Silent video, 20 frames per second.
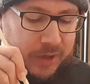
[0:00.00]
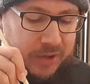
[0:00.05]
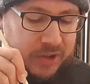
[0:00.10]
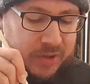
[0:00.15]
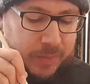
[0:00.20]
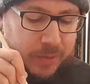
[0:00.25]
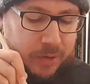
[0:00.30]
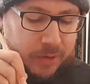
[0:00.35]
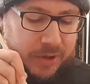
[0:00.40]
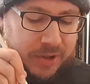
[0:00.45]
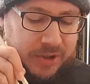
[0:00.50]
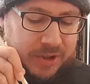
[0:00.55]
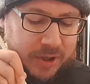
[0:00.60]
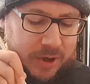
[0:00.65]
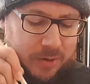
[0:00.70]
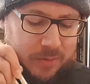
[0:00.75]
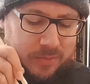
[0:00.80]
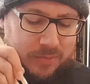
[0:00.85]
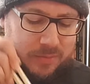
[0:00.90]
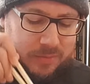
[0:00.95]
And to be honest,
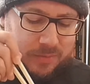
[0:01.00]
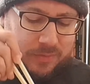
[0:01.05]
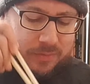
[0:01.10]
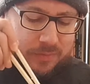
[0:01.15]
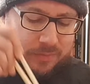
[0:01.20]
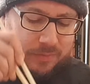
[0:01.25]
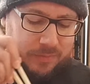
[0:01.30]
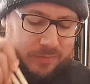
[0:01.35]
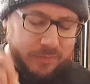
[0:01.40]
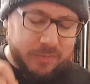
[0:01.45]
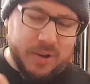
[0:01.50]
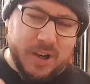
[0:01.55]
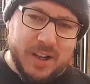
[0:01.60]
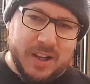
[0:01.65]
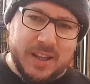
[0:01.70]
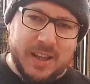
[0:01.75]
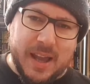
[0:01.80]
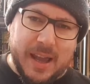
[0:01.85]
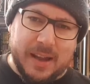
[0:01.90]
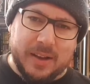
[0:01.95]
you don't
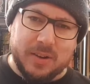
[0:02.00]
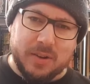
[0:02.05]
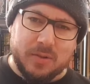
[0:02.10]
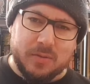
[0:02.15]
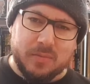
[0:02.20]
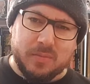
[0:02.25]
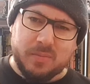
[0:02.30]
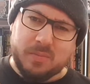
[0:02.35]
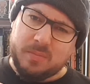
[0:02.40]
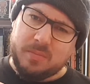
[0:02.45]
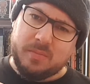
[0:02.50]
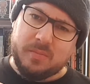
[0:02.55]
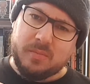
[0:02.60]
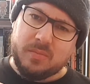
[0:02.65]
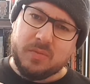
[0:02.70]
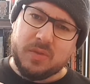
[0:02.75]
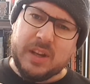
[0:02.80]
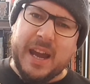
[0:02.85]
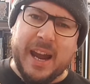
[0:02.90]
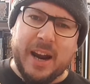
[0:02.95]
really get
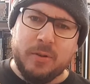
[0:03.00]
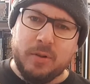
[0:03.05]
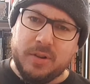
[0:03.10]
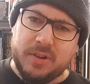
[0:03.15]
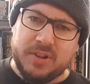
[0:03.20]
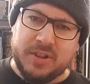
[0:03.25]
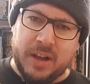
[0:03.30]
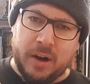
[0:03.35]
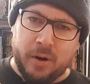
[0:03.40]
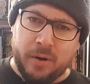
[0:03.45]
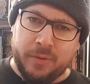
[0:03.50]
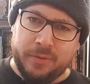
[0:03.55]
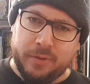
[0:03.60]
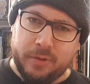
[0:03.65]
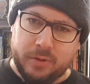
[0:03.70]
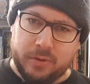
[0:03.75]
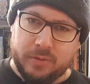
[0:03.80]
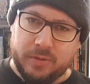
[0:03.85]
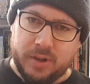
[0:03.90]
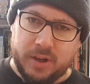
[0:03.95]
carrots that
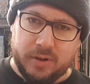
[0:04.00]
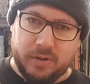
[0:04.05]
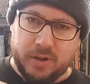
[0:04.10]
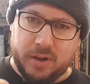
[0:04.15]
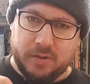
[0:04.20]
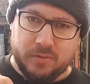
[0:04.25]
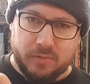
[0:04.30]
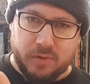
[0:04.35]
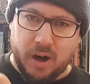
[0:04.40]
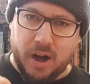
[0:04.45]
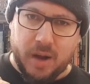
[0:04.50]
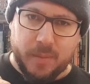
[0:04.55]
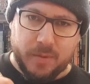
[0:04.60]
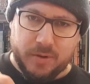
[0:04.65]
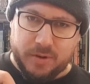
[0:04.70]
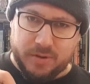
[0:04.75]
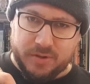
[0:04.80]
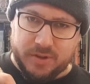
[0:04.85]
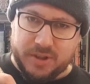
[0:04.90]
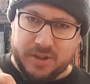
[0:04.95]
often in
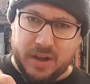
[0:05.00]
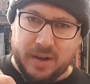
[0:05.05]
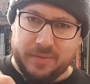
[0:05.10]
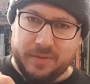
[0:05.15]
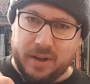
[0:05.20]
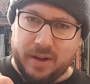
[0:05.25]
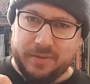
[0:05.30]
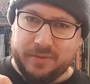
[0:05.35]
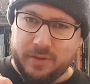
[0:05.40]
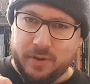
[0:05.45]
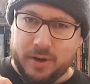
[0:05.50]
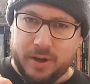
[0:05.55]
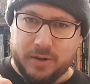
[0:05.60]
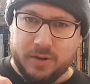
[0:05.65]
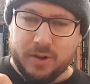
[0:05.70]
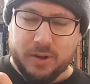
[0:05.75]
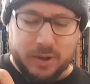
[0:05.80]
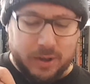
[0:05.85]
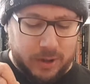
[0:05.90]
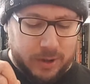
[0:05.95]
ramen and stuff, I
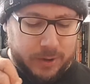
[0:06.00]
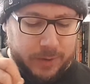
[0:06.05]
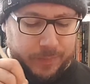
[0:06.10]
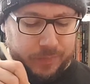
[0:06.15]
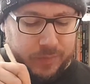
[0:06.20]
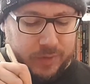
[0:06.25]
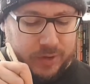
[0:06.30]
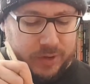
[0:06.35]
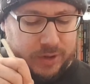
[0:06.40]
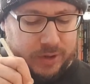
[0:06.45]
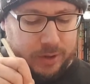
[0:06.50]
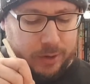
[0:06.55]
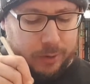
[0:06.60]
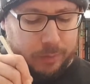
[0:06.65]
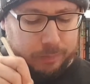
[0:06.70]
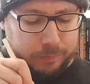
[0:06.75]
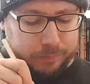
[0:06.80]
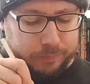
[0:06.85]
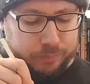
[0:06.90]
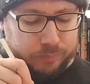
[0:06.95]
find.
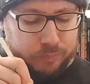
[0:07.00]
So,